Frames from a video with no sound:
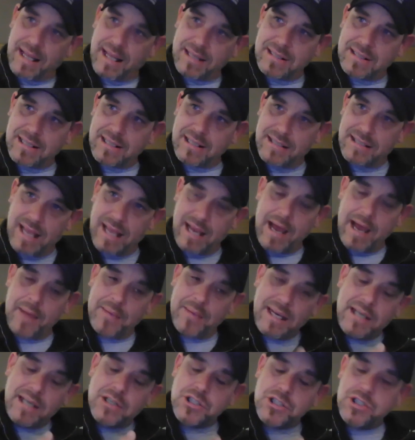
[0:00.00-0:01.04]
says, hey, I
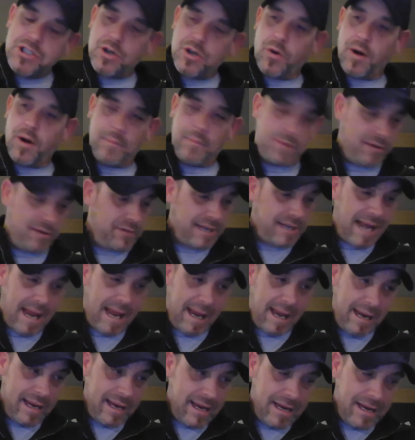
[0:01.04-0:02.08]
need to show up every
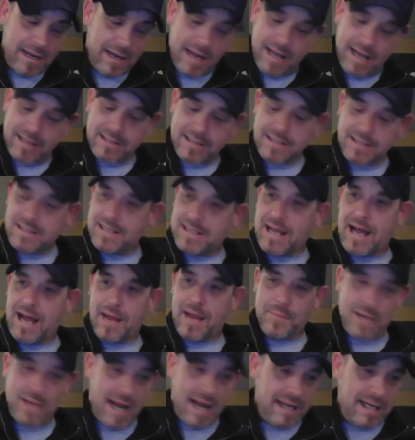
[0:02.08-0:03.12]
day at this
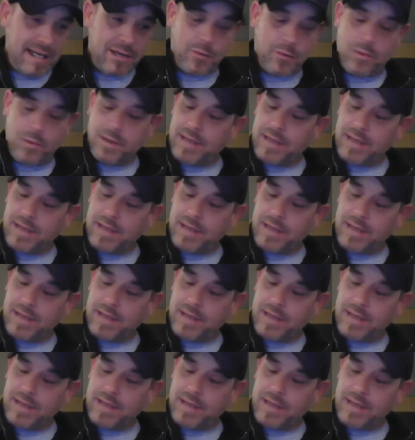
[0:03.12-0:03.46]
time, and I need